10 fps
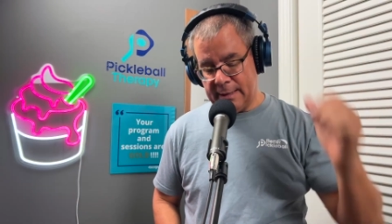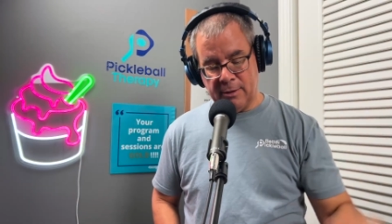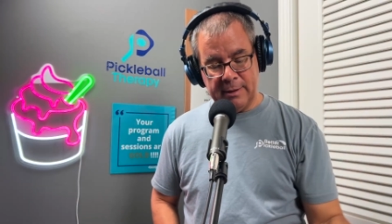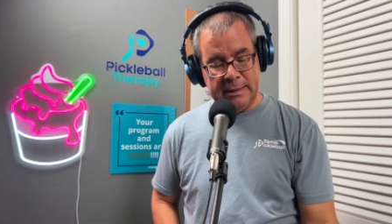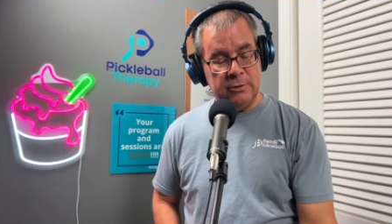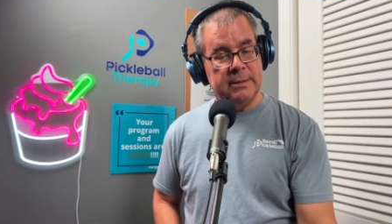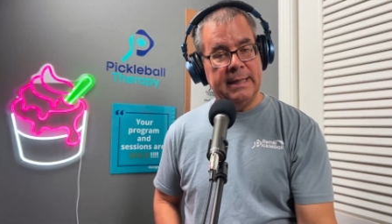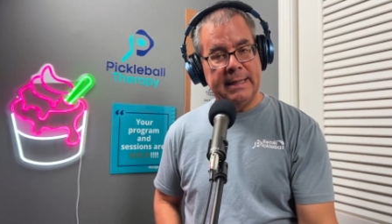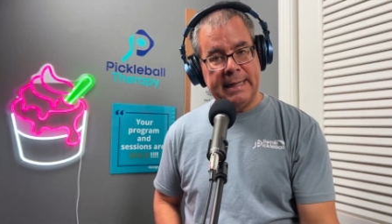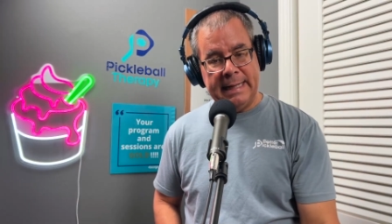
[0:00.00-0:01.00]
that are
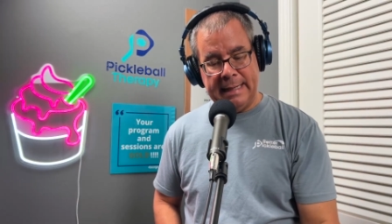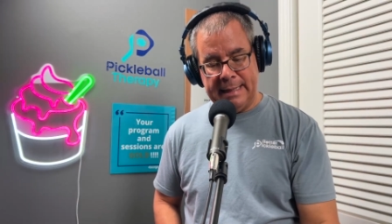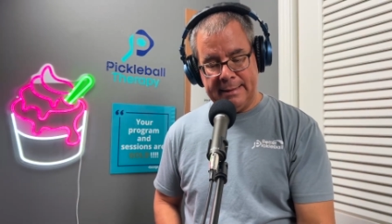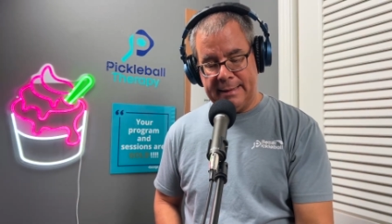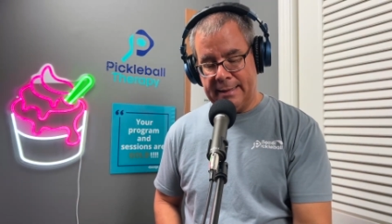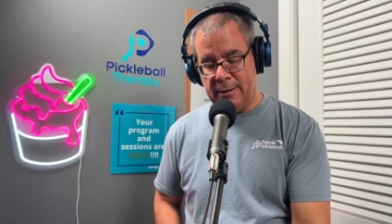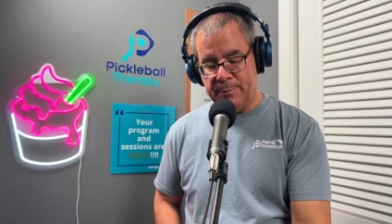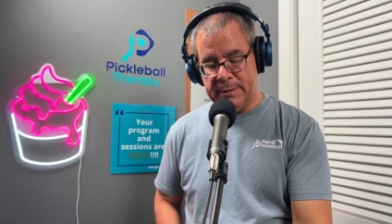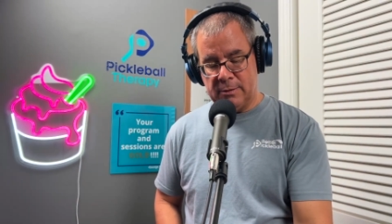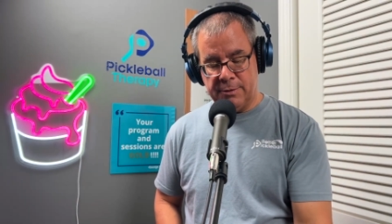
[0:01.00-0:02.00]
interesting and that I think can help us